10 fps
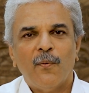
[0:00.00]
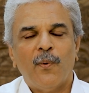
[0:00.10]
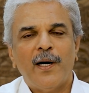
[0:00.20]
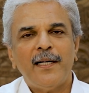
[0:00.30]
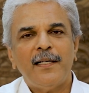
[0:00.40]

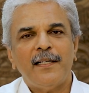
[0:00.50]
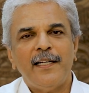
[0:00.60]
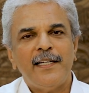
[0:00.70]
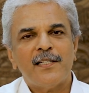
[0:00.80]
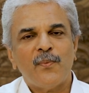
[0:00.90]
One
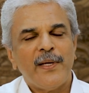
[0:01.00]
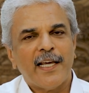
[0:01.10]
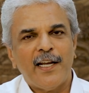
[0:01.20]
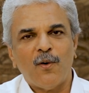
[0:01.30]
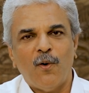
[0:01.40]
is we
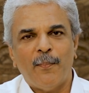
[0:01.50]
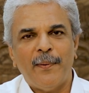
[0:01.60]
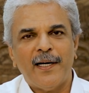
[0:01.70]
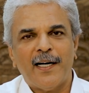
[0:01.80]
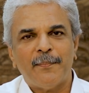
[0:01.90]
can
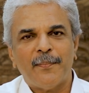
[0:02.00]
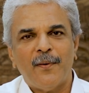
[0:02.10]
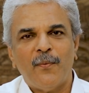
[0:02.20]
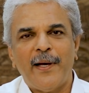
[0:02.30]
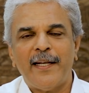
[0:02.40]
open up
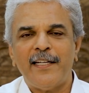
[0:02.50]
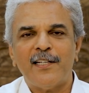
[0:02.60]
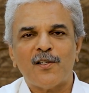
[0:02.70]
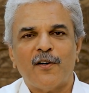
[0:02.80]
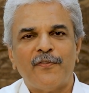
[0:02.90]

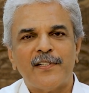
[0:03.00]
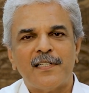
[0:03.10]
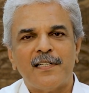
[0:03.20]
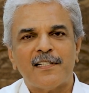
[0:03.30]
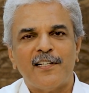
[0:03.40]
various
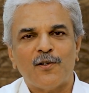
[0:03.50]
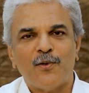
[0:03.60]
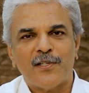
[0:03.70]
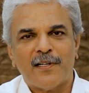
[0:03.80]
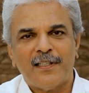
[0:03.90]
offices in
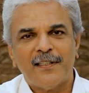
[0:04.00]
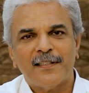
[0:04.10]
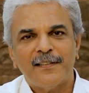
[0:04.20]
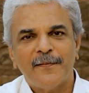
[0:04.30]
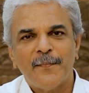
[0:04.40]
Gujarat.
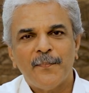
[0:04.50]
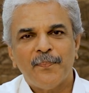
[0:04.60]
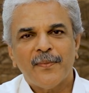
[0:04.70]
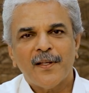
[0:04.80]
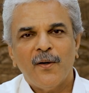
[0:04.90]

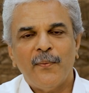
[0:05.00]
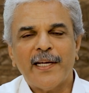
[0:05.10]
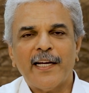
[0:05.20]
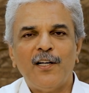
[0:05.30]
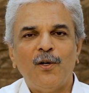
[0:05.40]

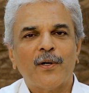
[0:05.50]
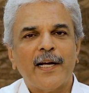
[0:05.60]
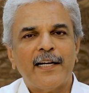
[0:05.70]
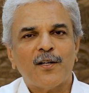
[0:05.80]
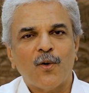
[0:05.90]
We can look
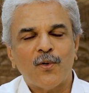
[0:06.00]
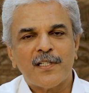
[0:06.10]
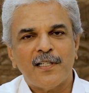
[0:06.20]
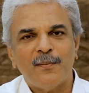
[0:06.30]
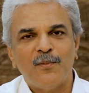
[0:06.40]
at
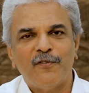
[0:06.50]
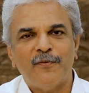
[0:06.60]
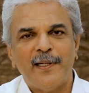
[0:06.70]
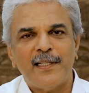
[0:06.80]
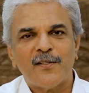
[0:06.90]
coastal
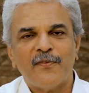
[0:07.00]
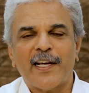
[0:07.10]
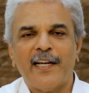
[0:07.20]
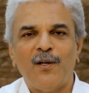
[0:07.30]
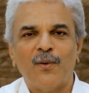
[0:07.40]
movements, we
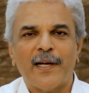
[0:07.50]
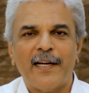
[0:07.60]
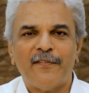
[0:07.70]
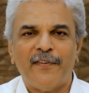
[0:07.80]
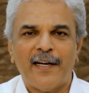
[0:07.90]
can look
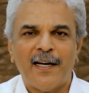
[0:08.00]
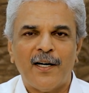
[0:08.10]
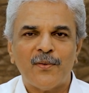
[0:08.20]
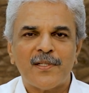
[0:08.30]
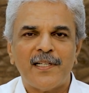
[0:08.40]
at
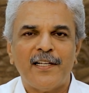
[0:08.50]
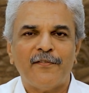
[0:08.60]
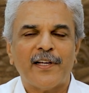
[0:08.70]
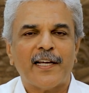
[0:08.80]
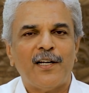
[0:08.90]
warehousing,
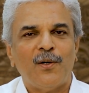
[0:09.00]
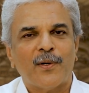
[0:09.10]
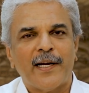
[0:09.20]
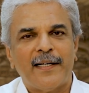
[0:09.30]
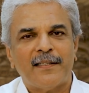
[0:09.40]
we can
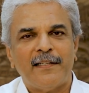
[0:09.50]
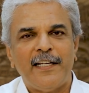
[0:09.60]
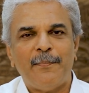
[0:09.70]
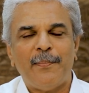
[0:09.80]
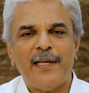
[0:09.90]
look at
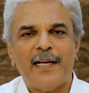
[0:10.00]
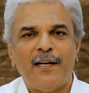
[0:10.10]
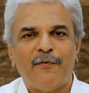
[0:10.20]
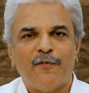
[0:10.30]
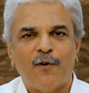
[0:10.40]

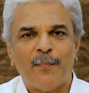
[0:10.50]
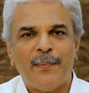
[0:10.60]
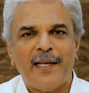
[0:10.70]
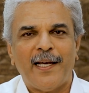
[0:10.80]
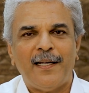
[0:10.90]
3PL,
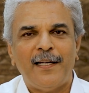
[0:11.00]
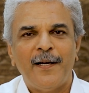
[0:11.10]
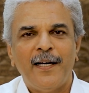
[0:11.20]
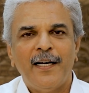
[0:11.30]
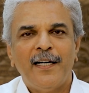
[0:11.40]
4PL.
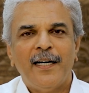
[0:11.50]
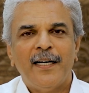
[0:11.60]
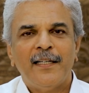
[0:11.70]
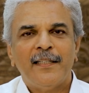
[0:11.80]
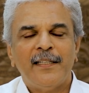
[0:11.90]

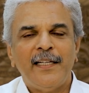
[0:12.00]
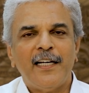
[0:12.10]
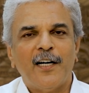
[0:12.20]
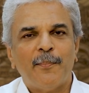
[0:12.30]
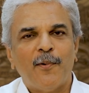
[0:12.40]

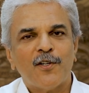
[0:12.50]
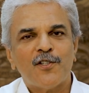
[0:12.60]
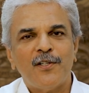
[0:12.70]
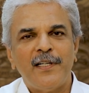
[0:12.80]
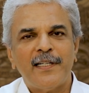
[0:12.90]
The
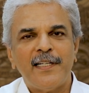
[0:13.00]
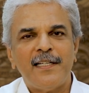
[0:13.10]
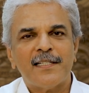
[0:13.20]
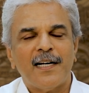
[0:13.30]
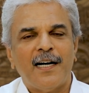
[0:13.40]

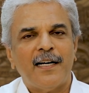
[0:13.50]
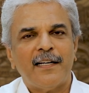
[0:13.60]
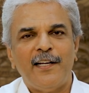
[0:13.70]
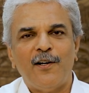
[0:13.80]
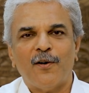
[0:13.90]
opportunities are
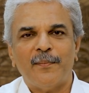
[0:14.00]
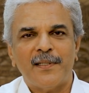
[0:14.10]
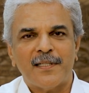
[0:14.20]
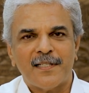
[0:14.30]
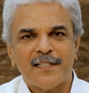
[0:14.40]

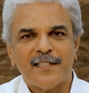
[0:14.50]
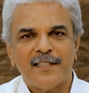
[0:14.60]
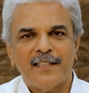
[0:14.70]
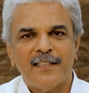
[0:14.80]
enormous.